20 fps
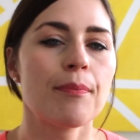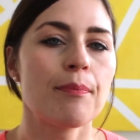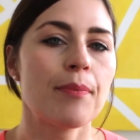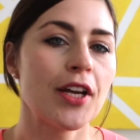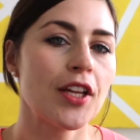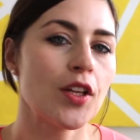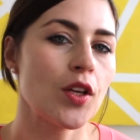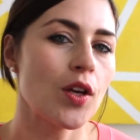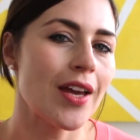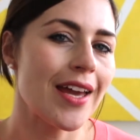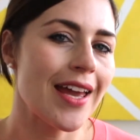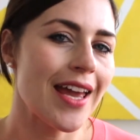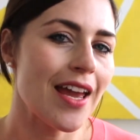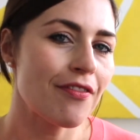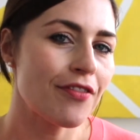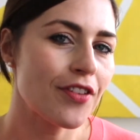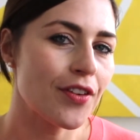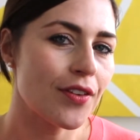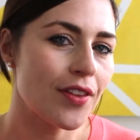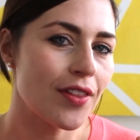But
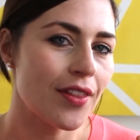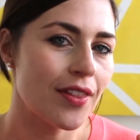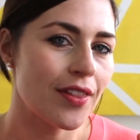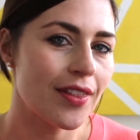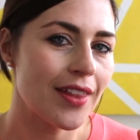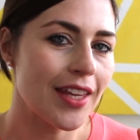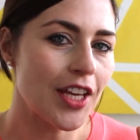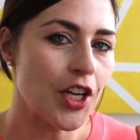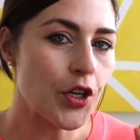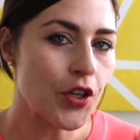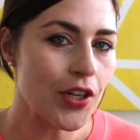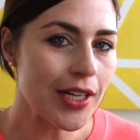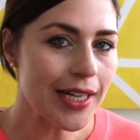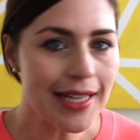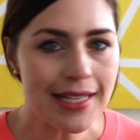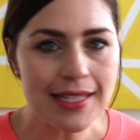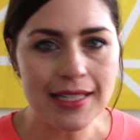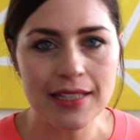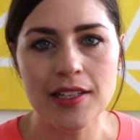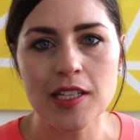the
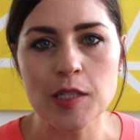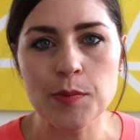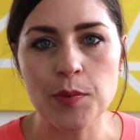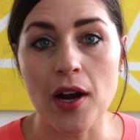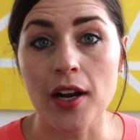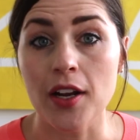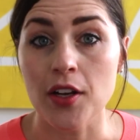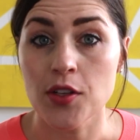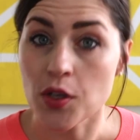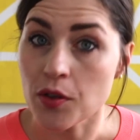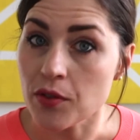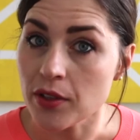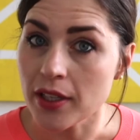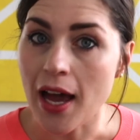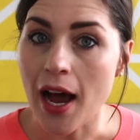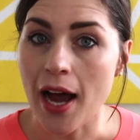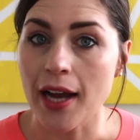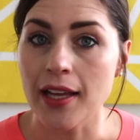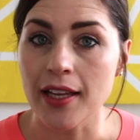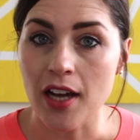ingredients in these products are really
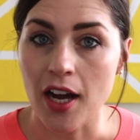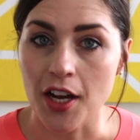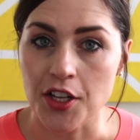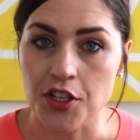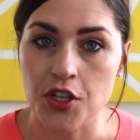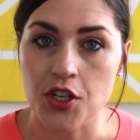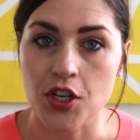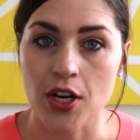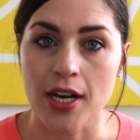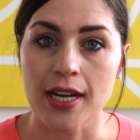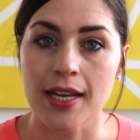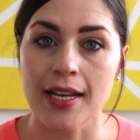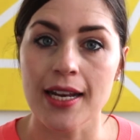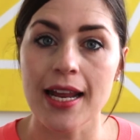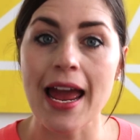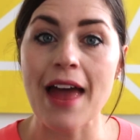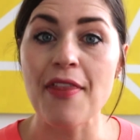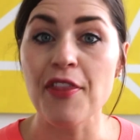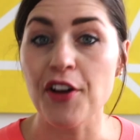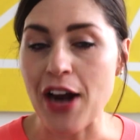highly concentrated
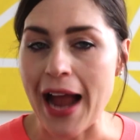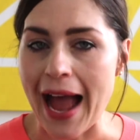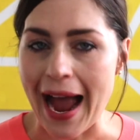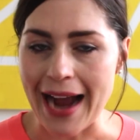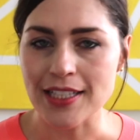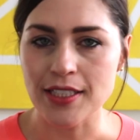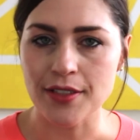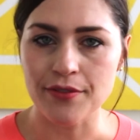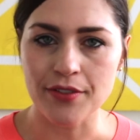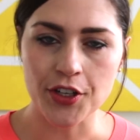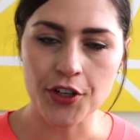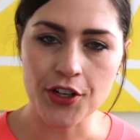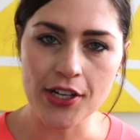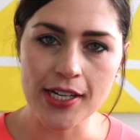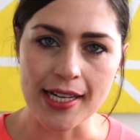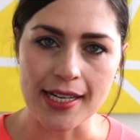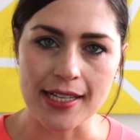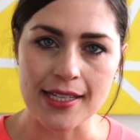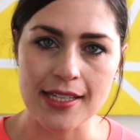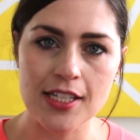and they're active
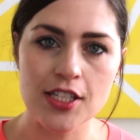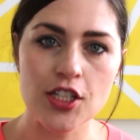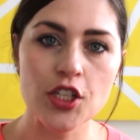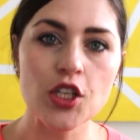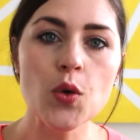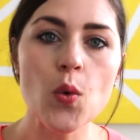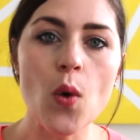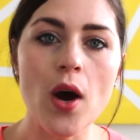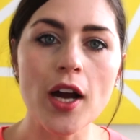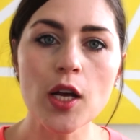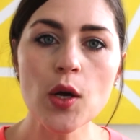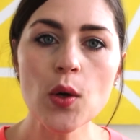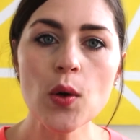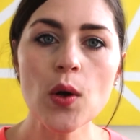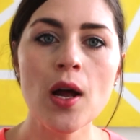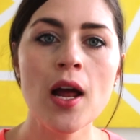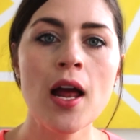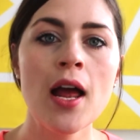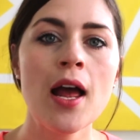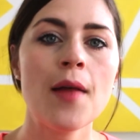ingredients. So you want
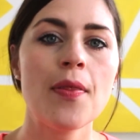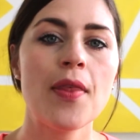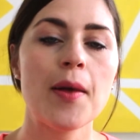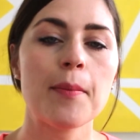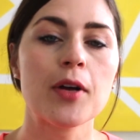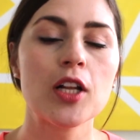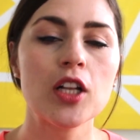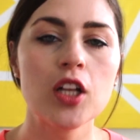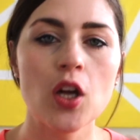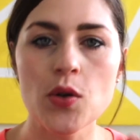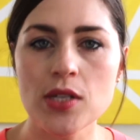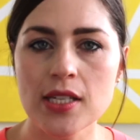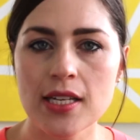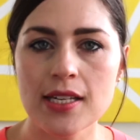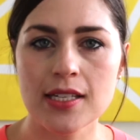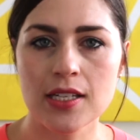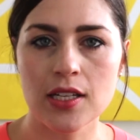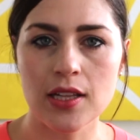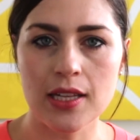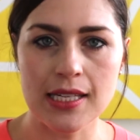them
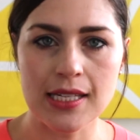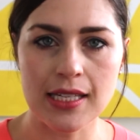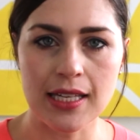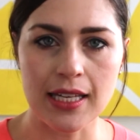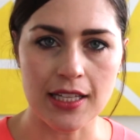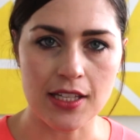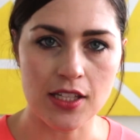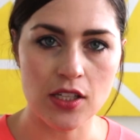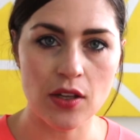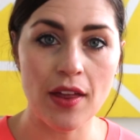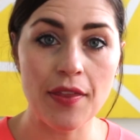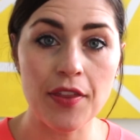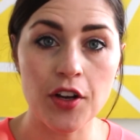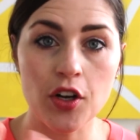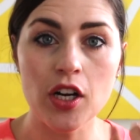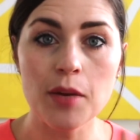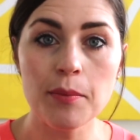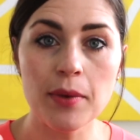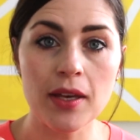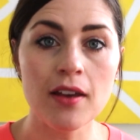closest to the skin so that they're
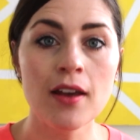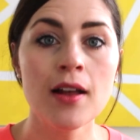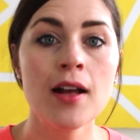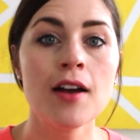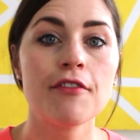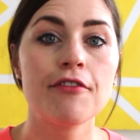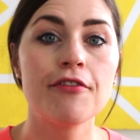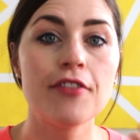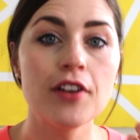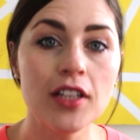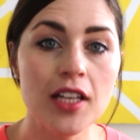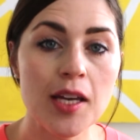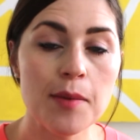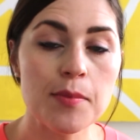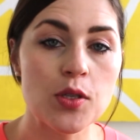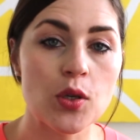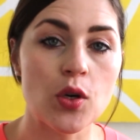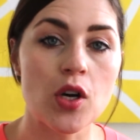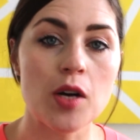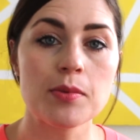going to be fully
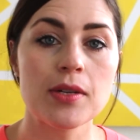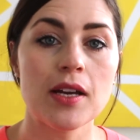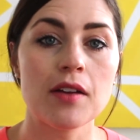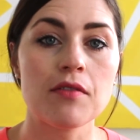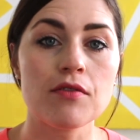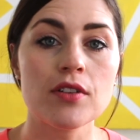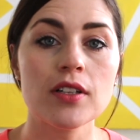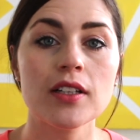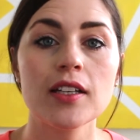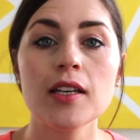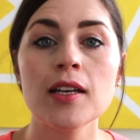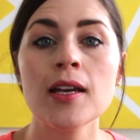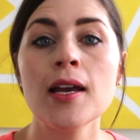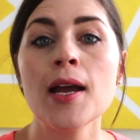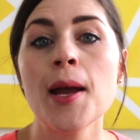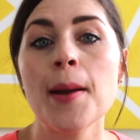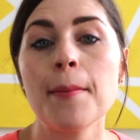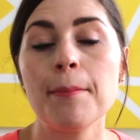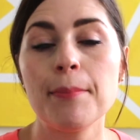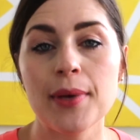absorbed and really
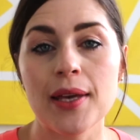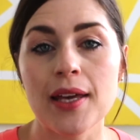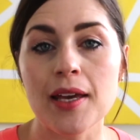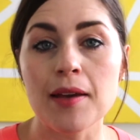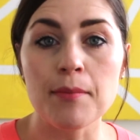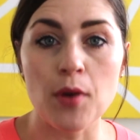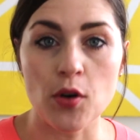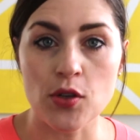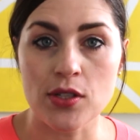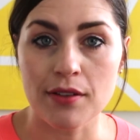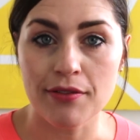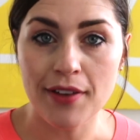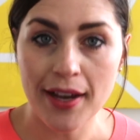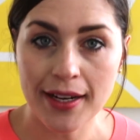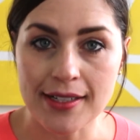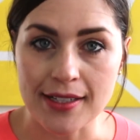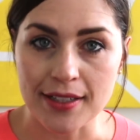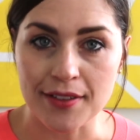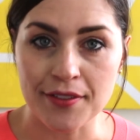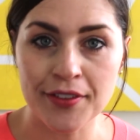being most
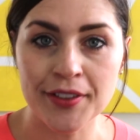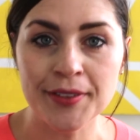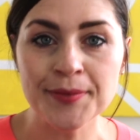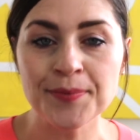effective.